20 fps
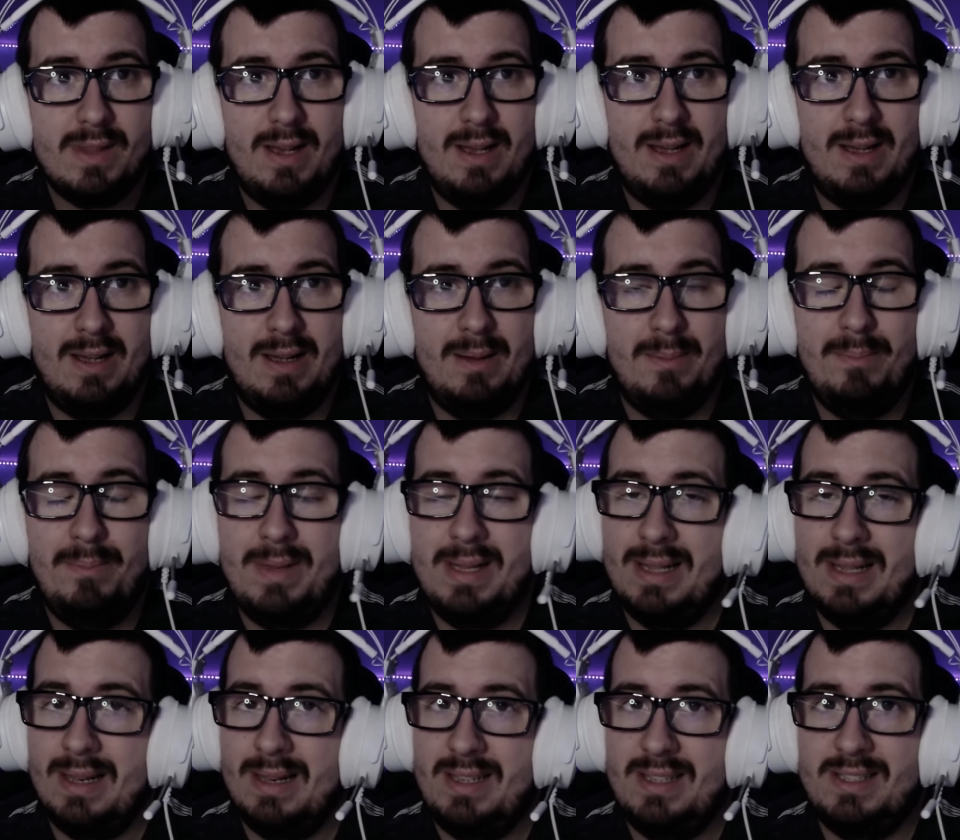
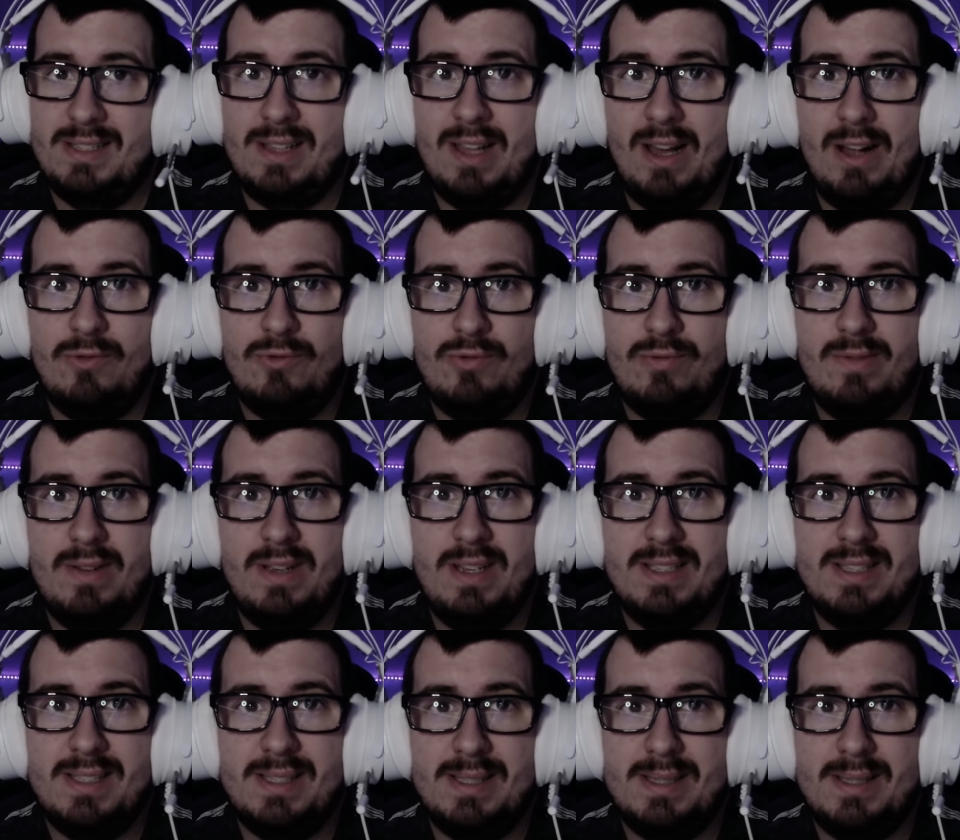Middle East
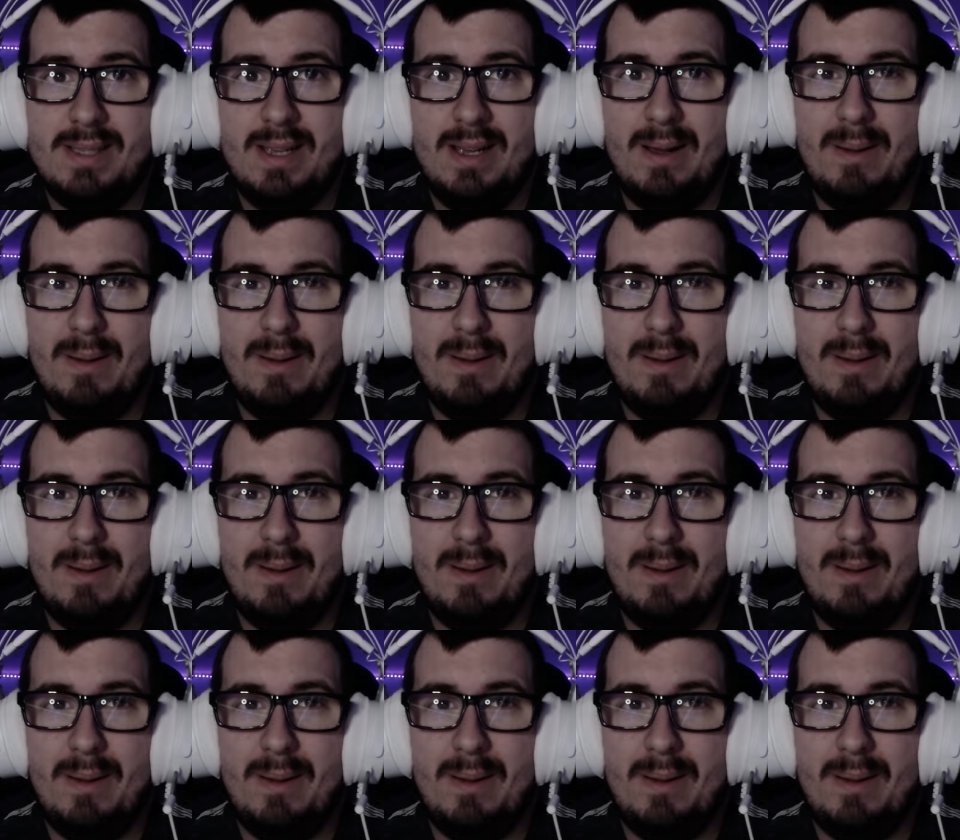countries,